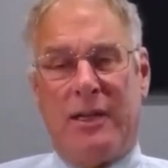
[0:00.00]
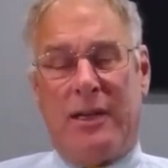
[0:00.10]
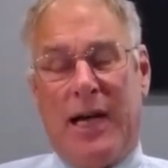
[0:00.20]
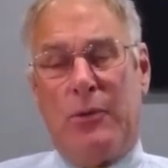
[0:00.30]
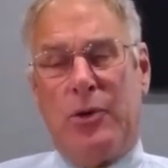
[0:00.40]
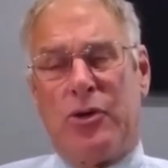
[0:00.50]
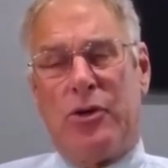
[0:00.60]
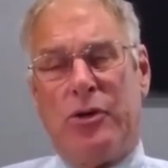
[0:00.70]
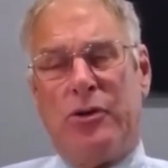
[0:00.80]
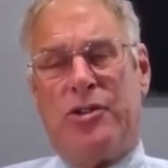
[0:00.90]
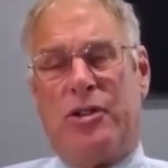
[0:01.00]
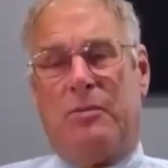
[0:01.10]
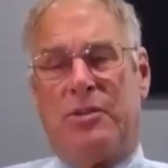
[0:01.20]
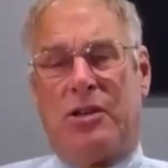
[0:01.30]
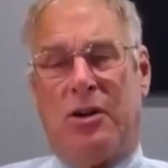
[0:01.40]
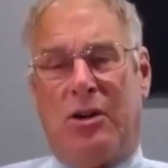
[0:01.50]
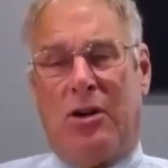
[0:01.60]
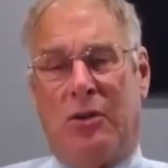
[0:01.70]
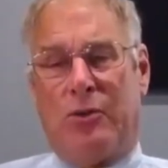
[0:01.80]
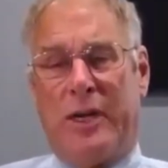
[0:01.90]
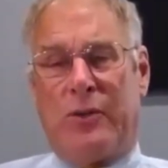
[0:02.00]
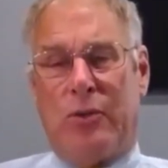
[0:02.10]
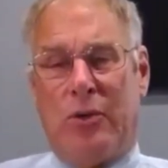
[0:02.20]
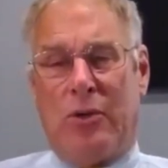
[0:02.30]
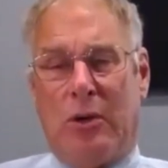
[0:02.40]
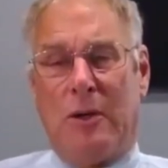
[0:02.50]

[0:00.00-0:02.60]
I would urge them to call Rick Rule,